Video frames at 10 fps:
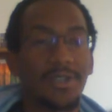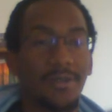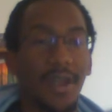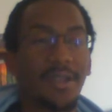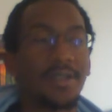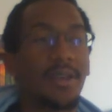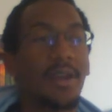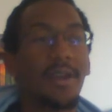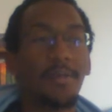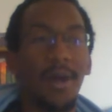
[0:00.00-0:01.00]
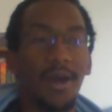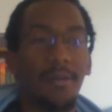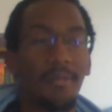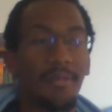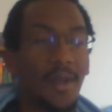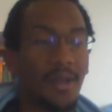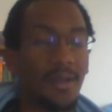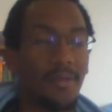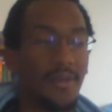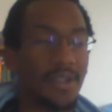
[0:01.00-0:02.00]
strikes,
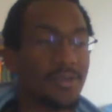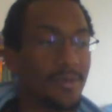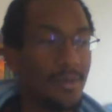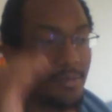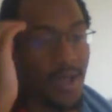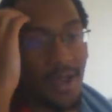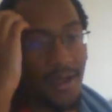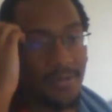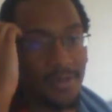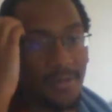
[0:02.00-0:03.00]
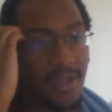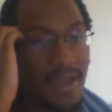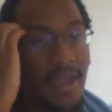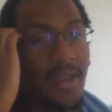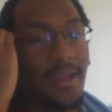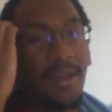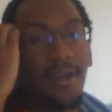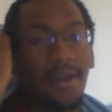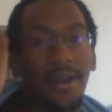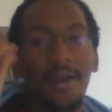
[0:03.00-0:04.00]
eventual bombs and whatnot.
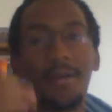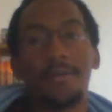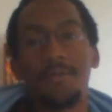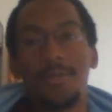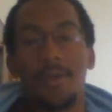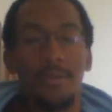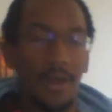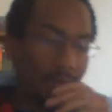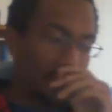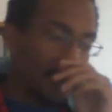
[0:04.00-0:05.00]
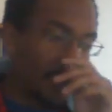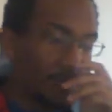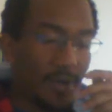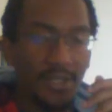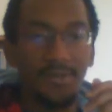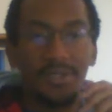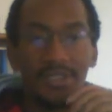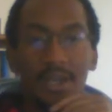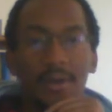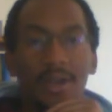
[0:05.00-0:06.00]
One of the turning points was
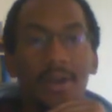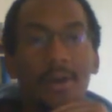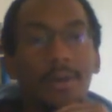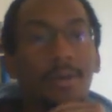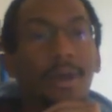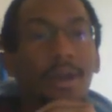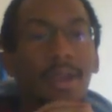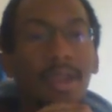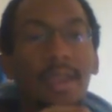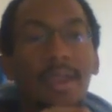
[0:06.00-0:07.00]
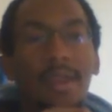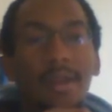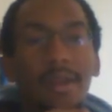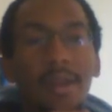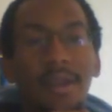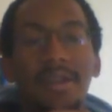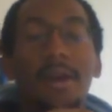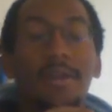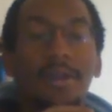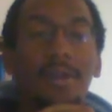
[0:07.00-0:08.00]
Jericho and Kenny.
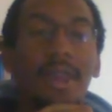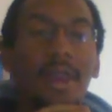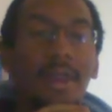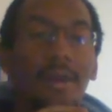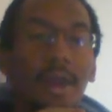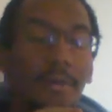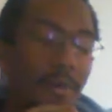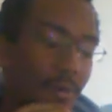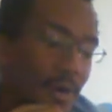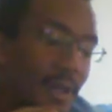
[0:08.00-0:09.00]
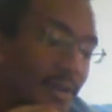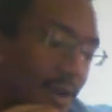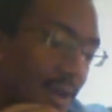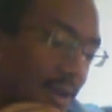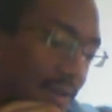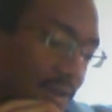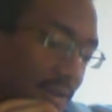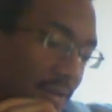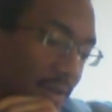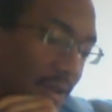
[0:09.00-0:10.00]
Also, Kenny at one point targeted.
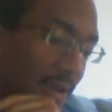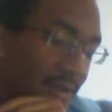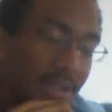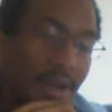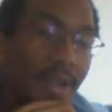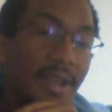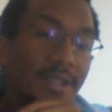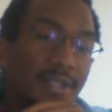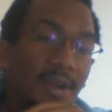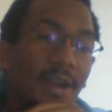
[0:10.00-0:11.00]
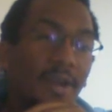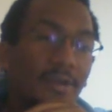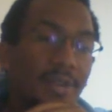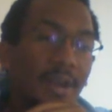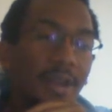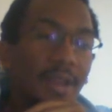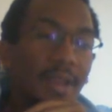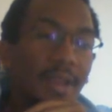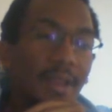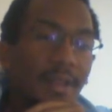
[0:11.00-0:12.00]
Jericho targeted
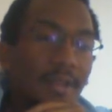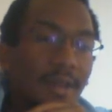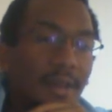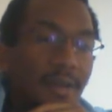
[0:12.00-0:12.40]
Kenny's